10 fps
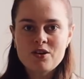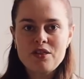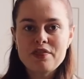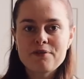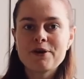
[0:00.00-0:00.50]

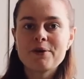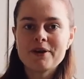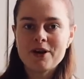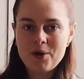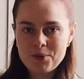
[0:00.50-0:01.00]
gone through
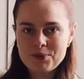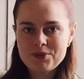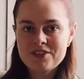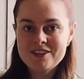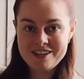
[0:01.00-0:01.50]
an
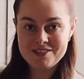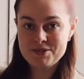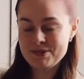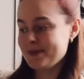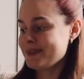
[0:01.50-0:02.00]
old chest
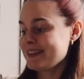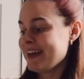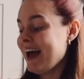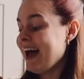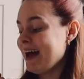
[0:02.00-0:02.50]
of drawers
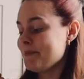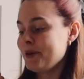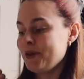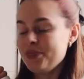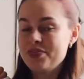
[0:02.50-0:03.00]
and
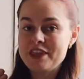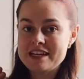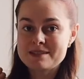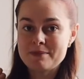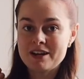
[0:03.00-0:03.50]
pulled
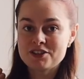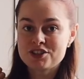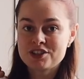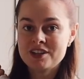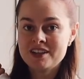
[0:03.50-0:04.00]
this
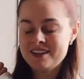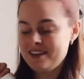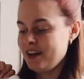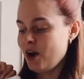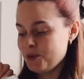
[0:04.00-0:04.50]
much
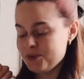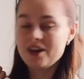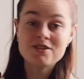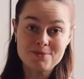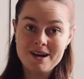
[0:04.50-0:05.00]
old
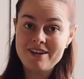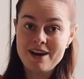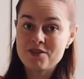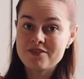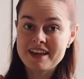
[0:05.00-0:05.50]
underwear
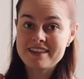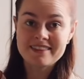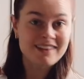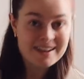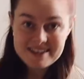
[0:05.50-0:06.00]
out of it.
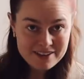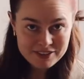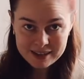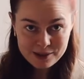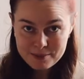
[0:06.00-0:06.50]
I
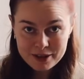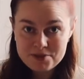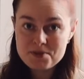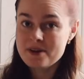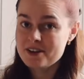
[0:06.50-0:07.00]
never clear out my
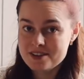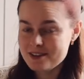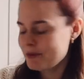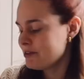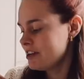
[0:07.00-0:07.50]
underwear. I don't
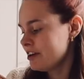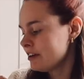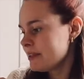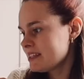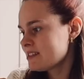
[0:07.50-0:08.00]
know about you,
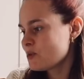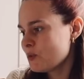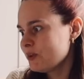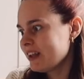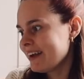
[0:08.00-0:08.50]
but this is
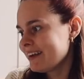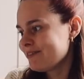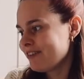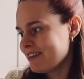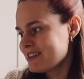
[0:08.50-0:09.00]
all like
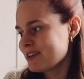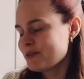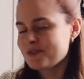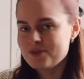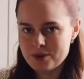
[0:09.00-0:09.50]
five years
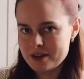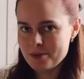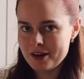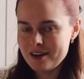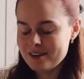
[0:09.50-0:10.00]
old, falling
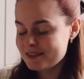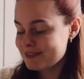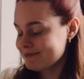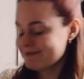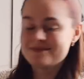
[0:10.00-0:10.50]
apart.
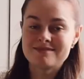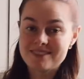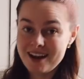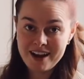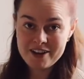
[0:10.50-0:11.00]

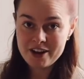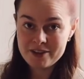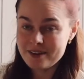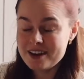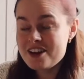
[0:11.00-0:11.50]
I know.
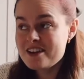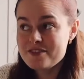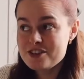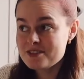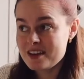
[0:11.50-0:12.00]
I don't
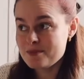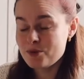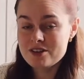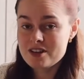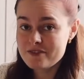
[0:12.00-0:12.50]
even use it
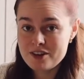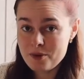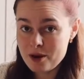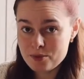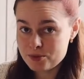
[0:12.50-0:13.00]
anymore. I don't even know
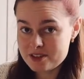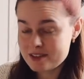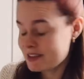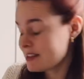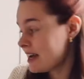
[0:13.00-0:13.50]
why I brought it to this